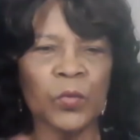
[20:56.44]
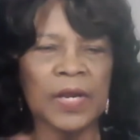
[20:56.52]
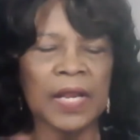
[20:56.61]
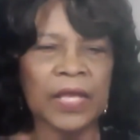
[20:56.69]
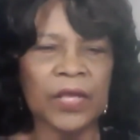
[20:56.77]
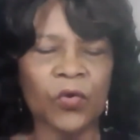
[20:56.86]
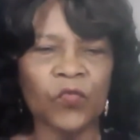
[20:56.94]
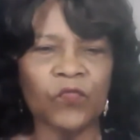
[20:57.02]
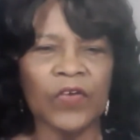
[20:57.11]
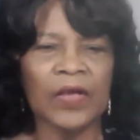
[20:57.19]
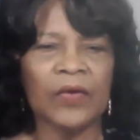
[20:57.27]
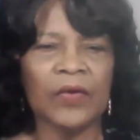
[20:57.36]
I
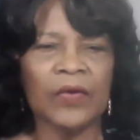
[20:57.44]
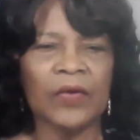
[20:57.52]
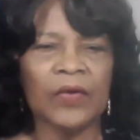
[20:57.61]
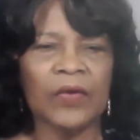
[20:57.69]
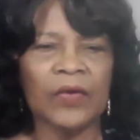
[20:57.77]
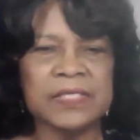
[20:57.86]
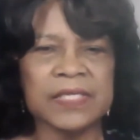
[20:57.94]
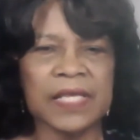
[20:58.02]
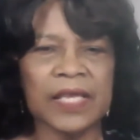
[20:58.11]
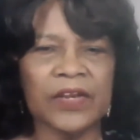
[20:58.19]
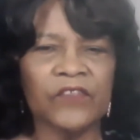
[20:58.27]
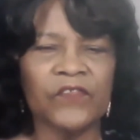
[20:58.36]
co-founded the
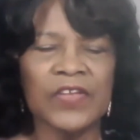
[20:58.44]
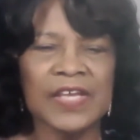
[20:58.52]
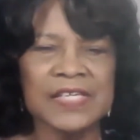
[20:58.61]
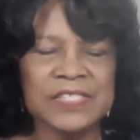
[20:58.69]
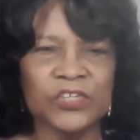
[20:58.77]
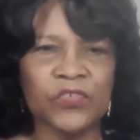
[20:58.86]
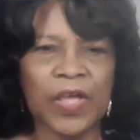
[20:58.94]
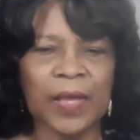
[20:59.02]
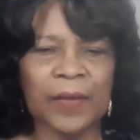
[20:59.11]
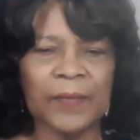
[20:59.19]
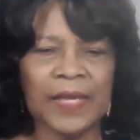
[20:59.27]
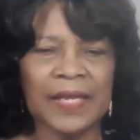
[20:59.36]
Zeta Fiesta
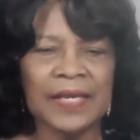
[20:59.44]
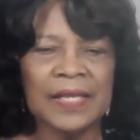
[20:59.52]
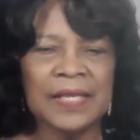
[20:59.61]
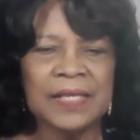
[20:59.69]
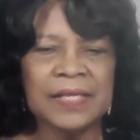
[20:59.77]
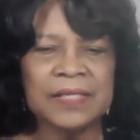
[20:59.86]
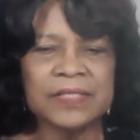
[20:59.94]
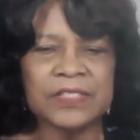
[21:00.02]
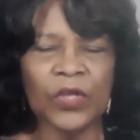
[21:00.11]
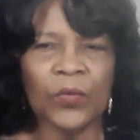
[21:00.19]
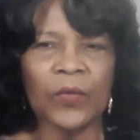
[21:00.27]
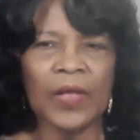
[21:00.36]
Track Meet.
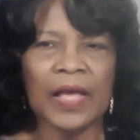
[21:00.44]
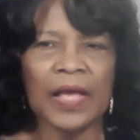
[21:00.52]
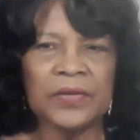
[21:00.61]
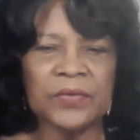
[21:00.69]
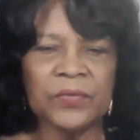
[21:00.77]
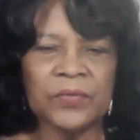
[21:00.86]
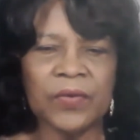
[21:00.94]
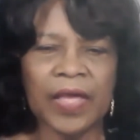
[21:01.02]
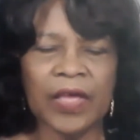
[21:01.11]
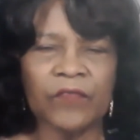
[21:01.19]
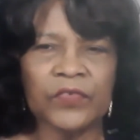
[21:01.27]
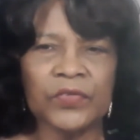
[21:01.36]
So I do
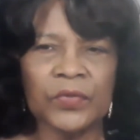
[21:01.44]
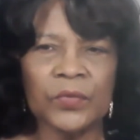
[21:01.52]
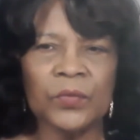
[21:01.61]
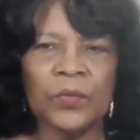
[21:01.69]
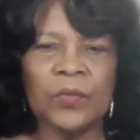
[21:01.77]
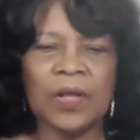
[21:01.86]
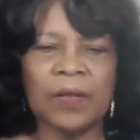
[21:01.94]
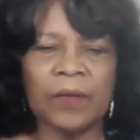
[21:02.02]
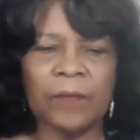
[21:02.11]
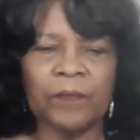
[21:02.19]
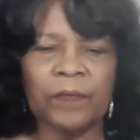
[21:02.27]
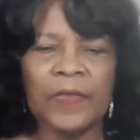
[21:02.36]
have two
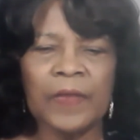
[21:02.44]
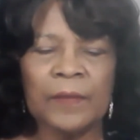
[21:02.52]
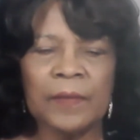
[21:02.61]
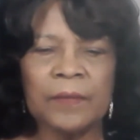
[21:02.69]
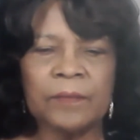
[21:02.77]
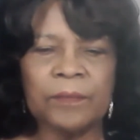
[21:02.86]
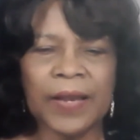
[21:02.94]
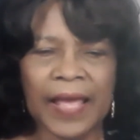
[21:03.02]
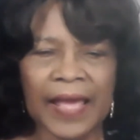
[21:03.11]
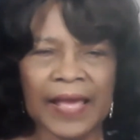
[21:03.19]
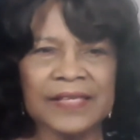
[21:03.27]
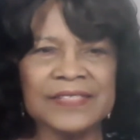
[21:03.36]

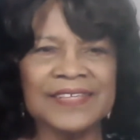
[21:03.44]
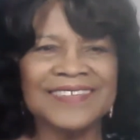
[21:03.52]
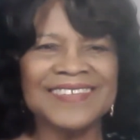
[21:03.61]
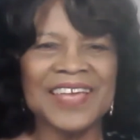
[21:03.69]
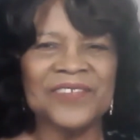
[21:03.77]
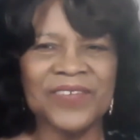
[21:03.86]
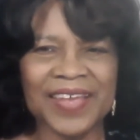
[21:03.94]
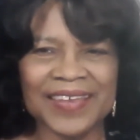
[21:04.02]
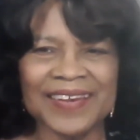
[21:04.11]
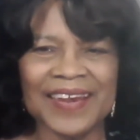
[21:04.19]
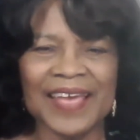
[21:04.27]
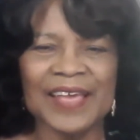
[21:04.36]
plaques that
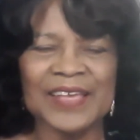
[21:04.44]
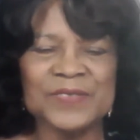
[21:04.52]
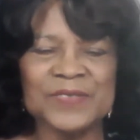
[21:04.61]
recognize